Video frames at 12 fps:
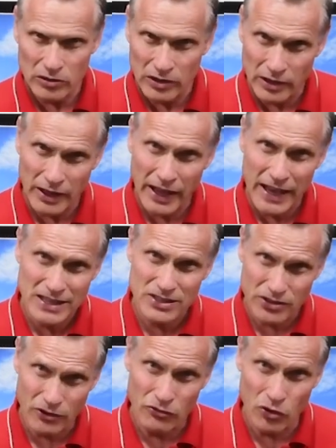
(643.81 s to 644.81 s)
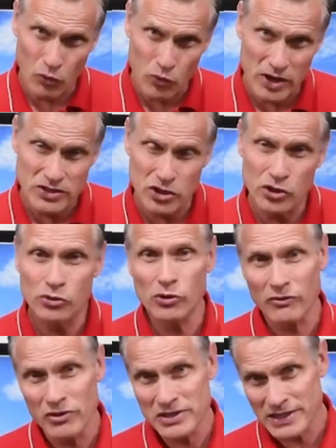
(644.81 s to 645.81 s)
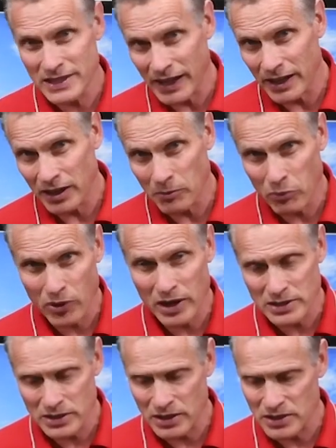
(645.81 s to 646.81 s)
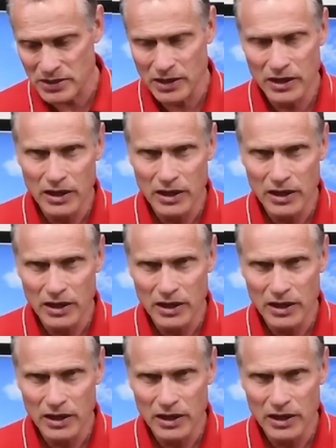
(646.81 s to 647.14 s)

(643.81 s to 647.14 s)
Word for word: last of the residue of the sanding process.